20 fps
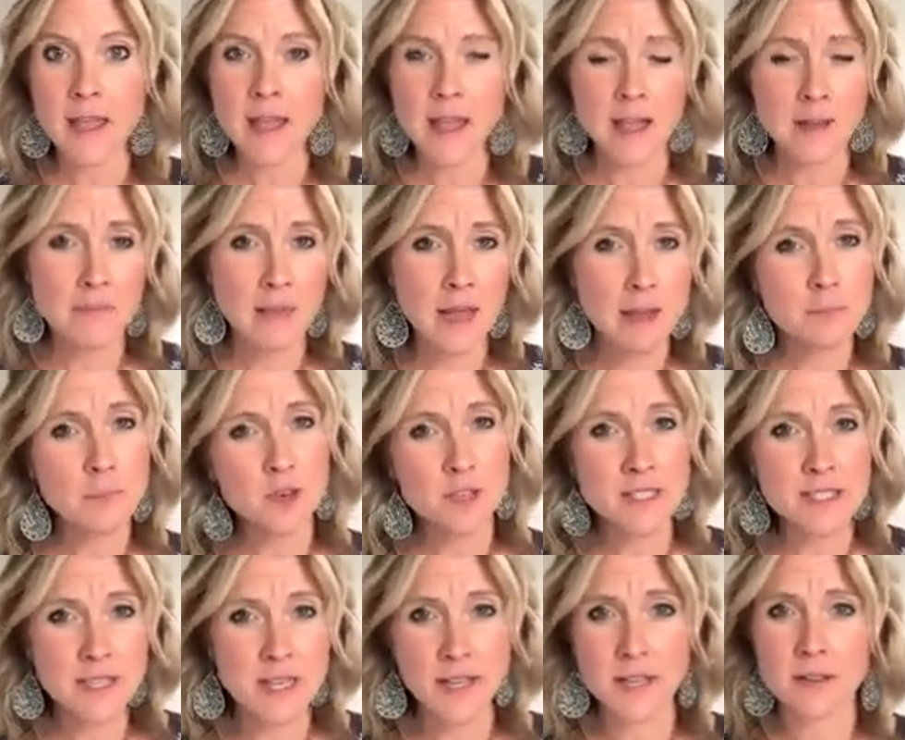I'm not
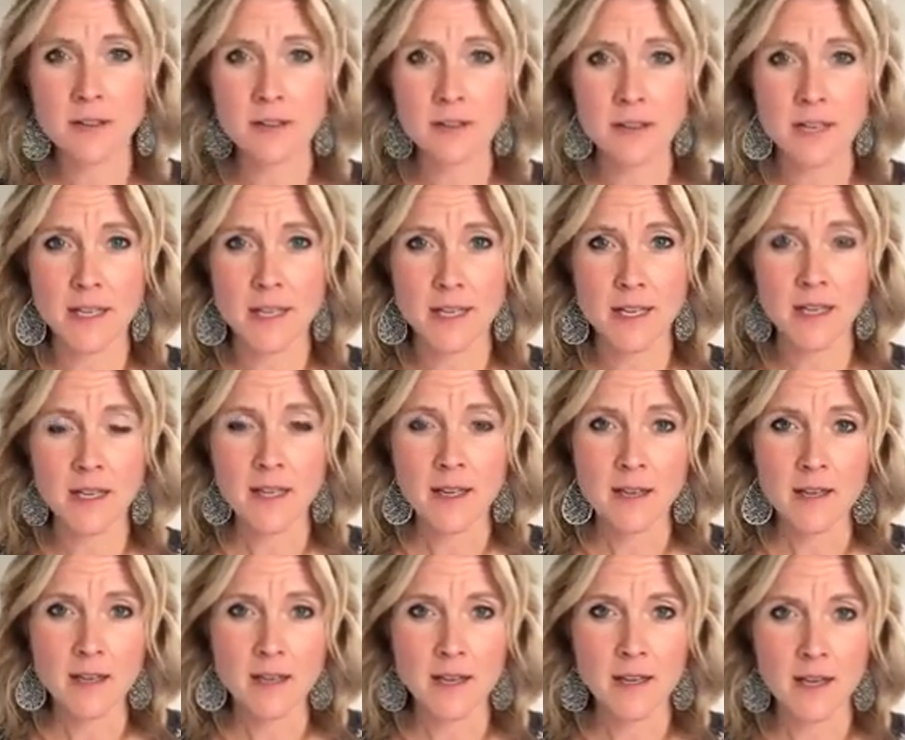particularly,
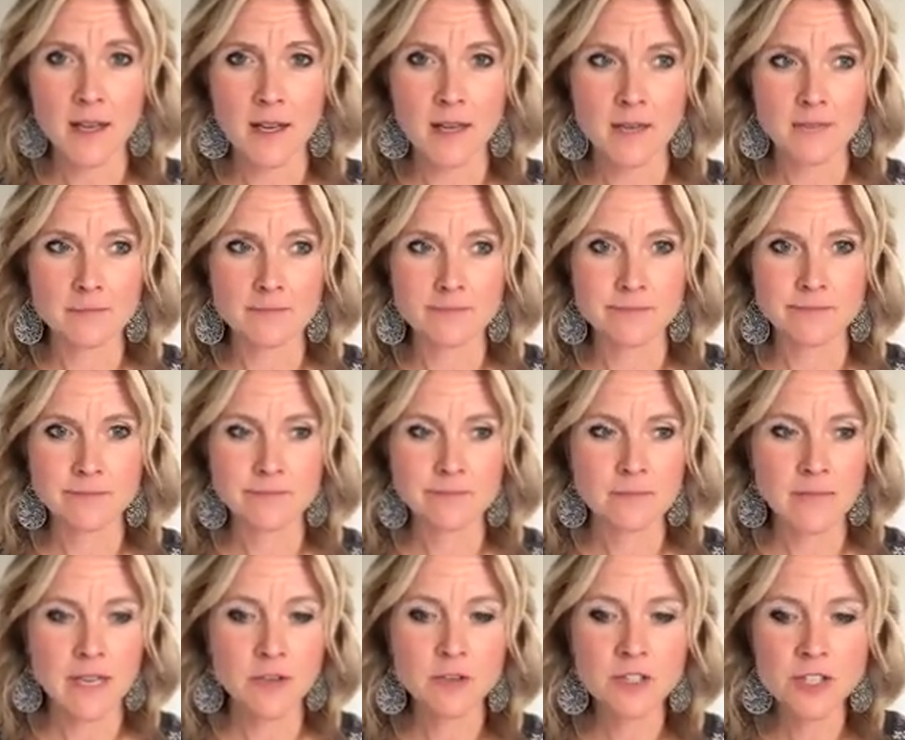I
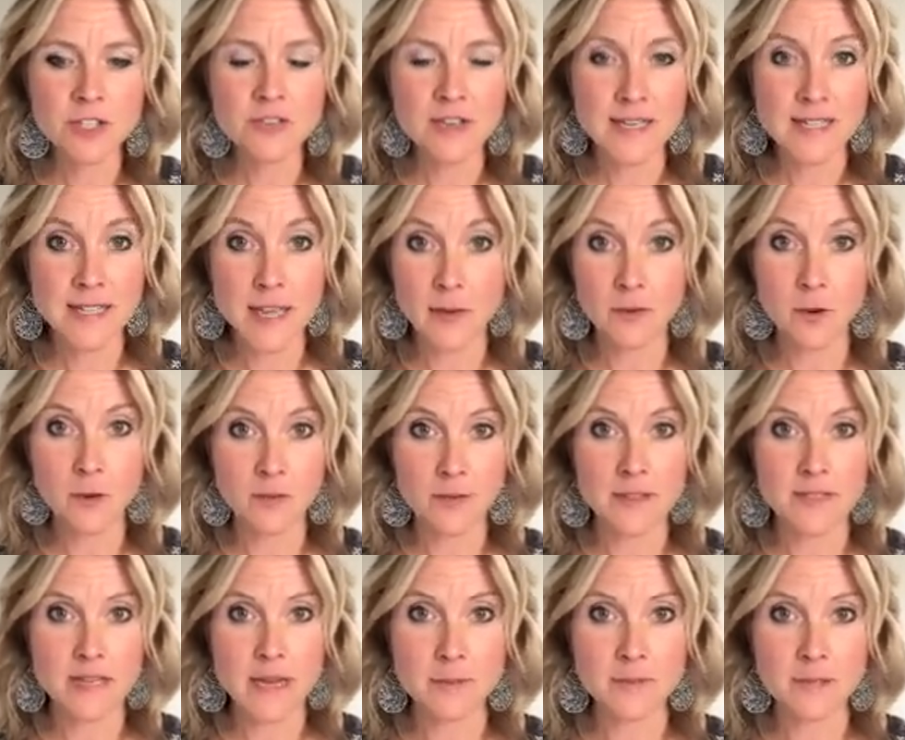don't stress out over the
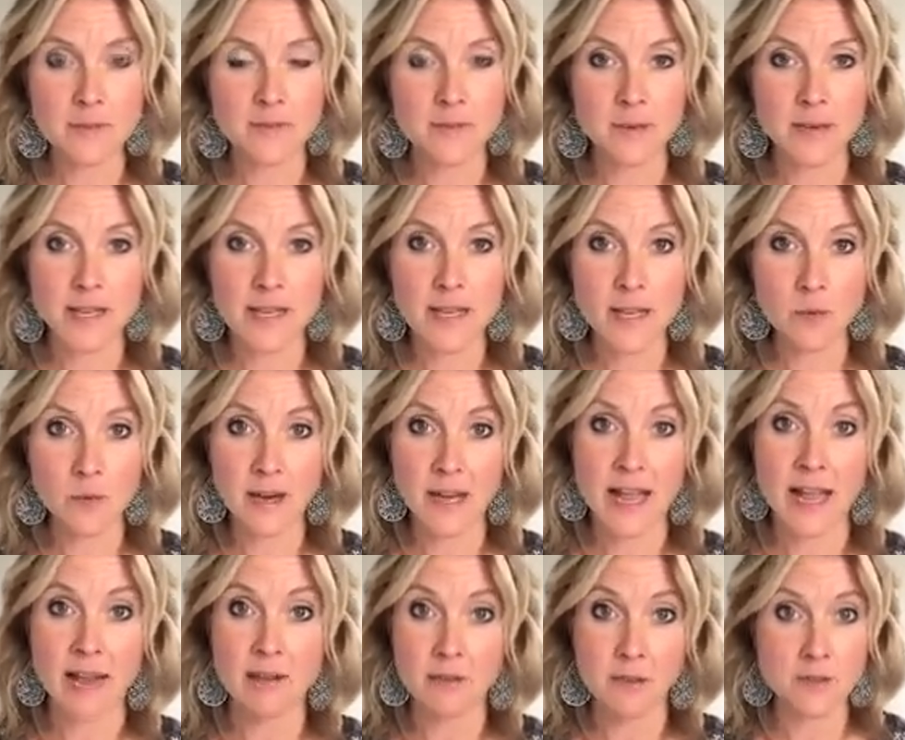types of food I eat when I
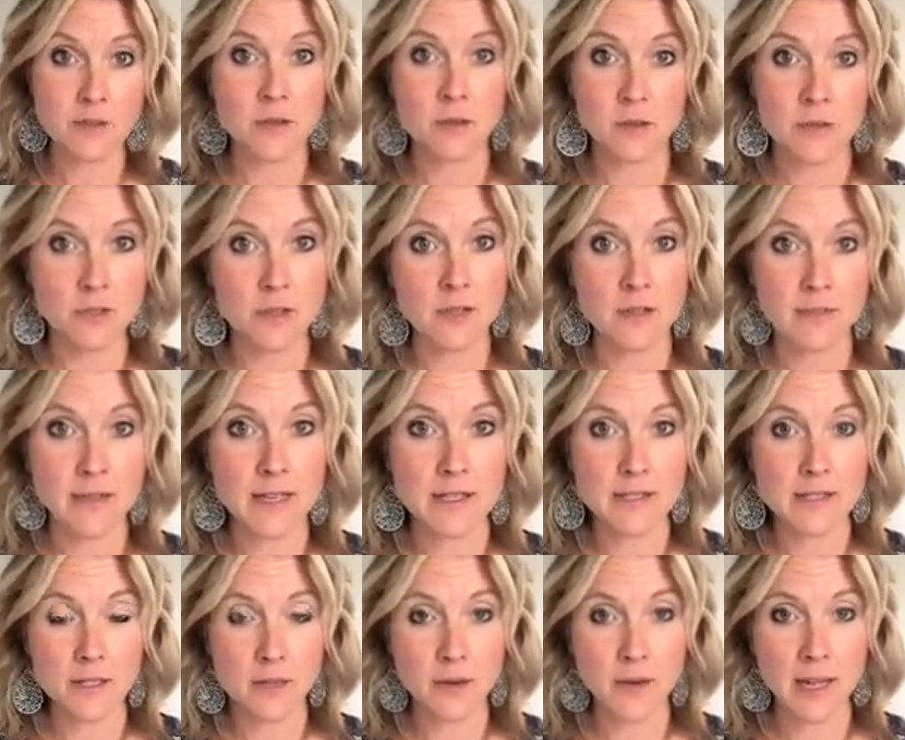have those social
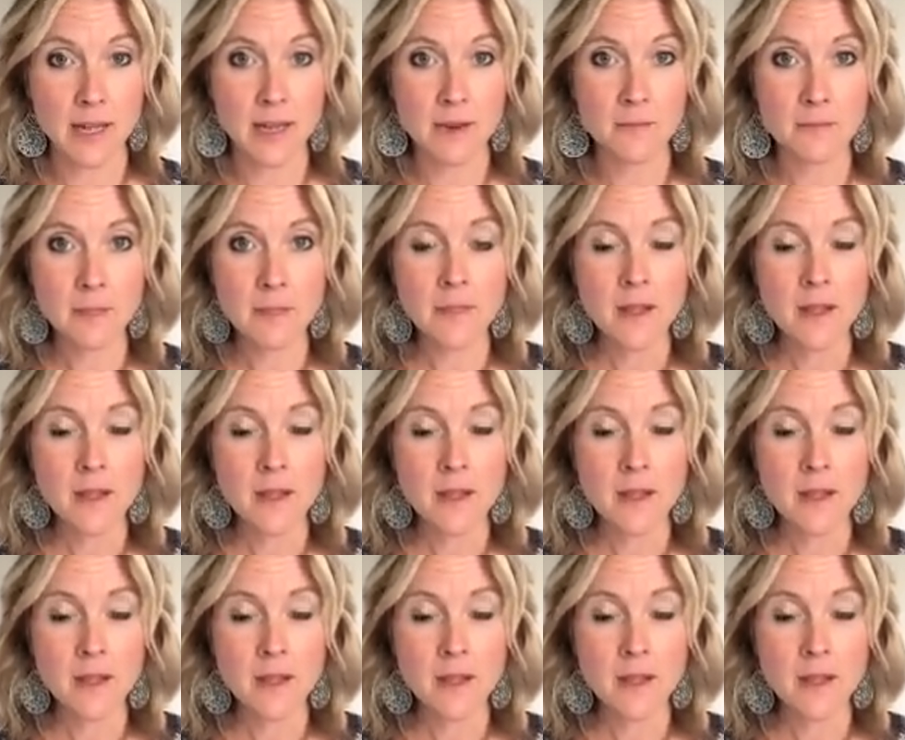events, okay?